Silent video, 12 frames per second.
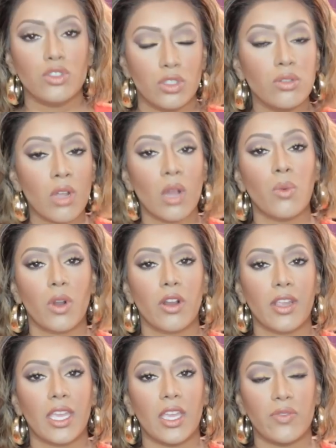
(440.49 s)
Do not
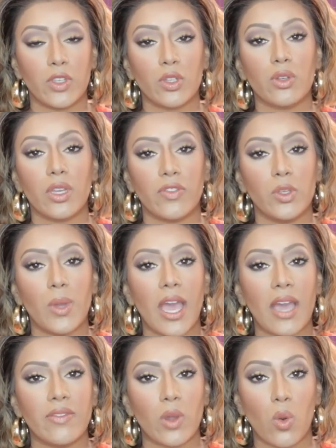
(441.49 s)
worry if you
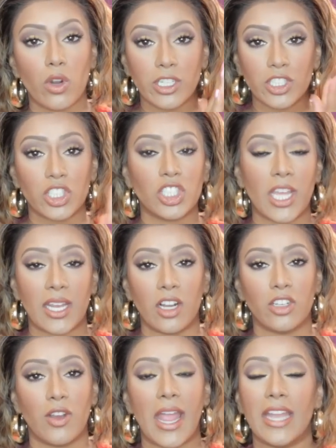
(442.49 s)
have the orange stain
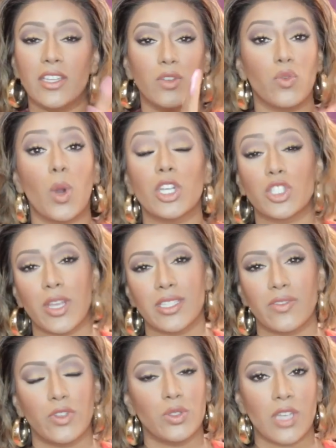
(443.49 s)
on your hand and you've washed your hands
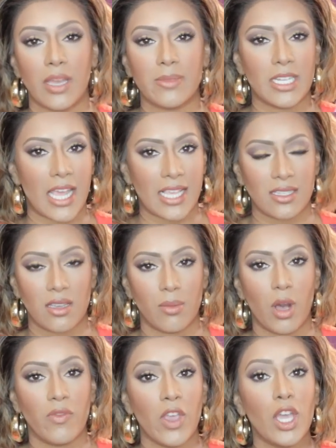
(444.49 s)
a few times and it hasn't come
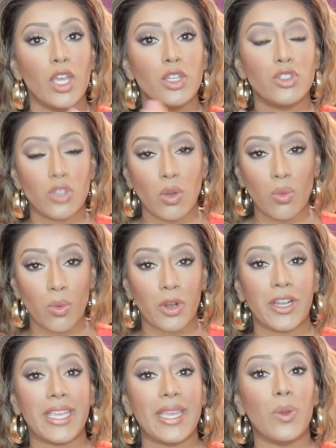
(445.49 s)
off. Don't
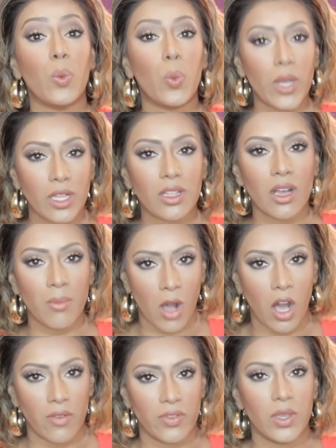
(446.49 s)
worry, it will come
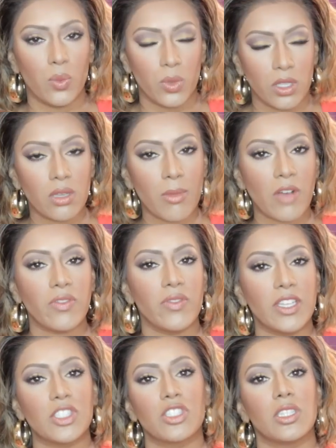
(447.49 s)
off. It will come off
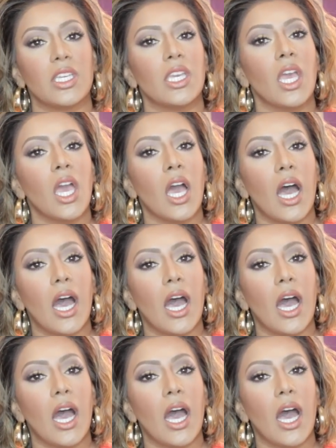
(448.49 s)
eventually.